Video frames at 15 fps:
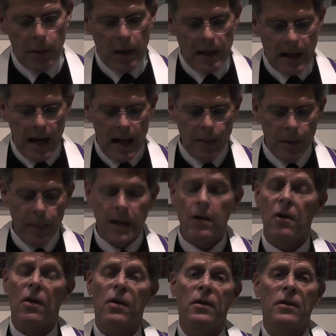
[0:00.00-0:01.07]
what came to be
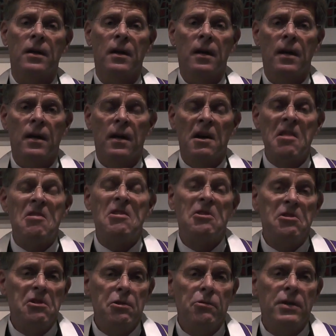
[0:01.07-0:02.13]
called the
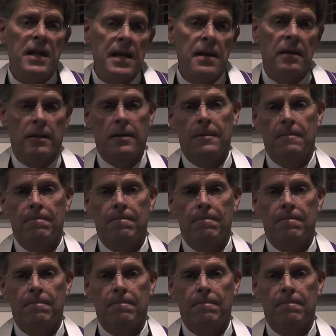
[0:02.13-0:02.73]
New Deal,